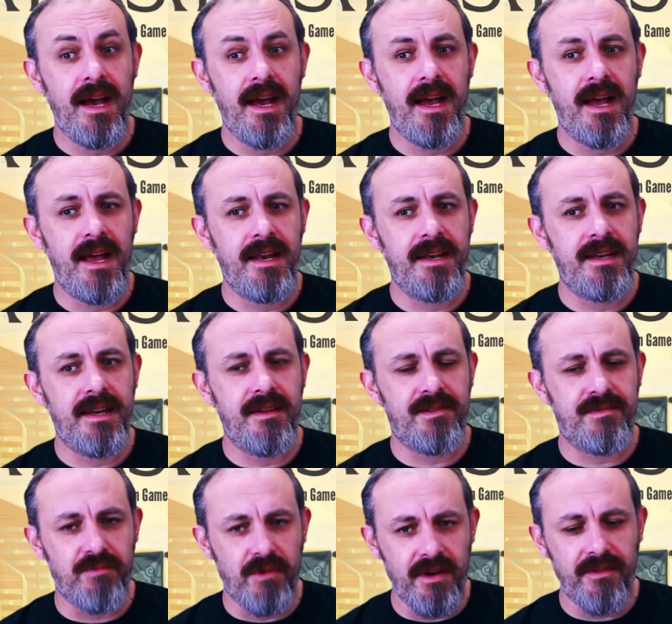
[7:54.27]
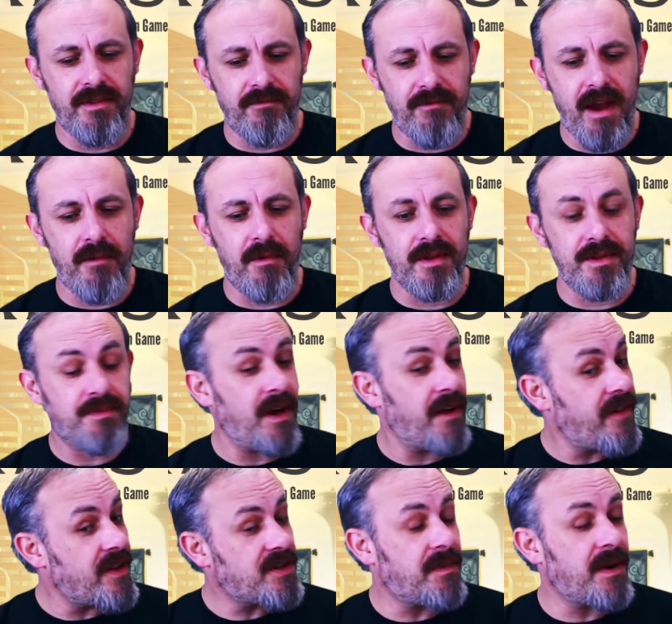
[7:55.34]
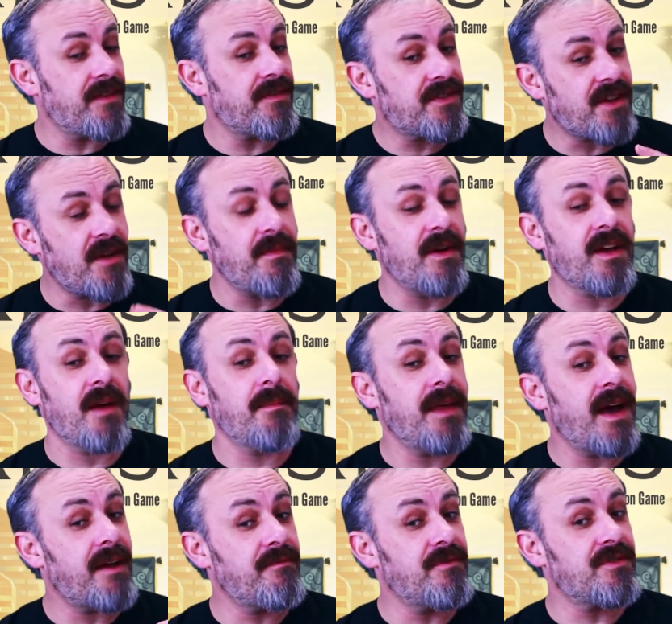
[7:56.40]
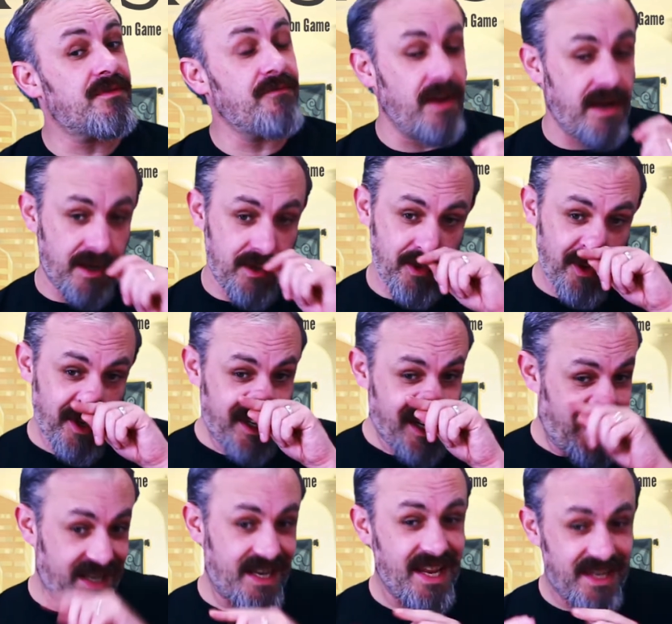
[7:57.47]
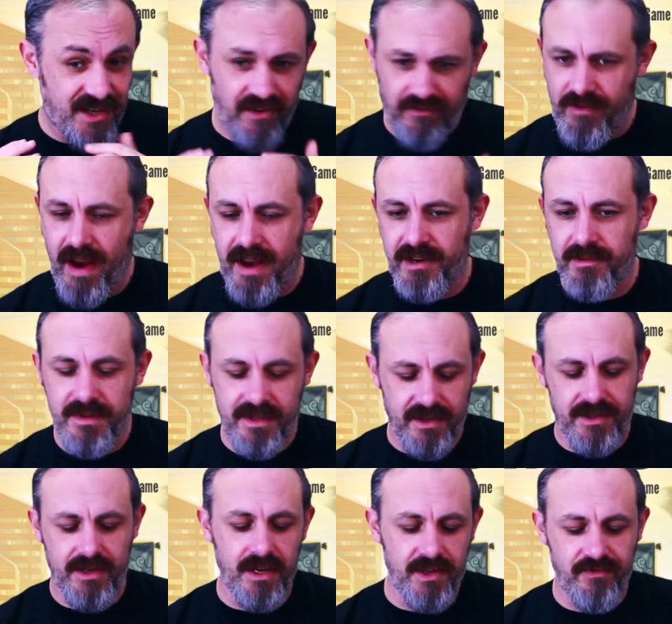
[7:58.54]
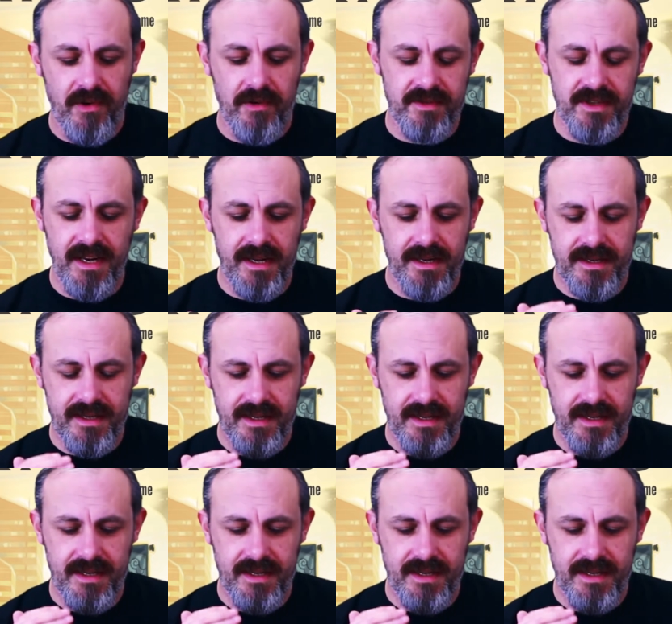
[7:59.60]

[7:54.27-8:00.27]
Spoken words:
And it's one of the rare ones where I've actually played the Stonemaier game that I was really enjoyed. It's got random. It's got dice rolls in it.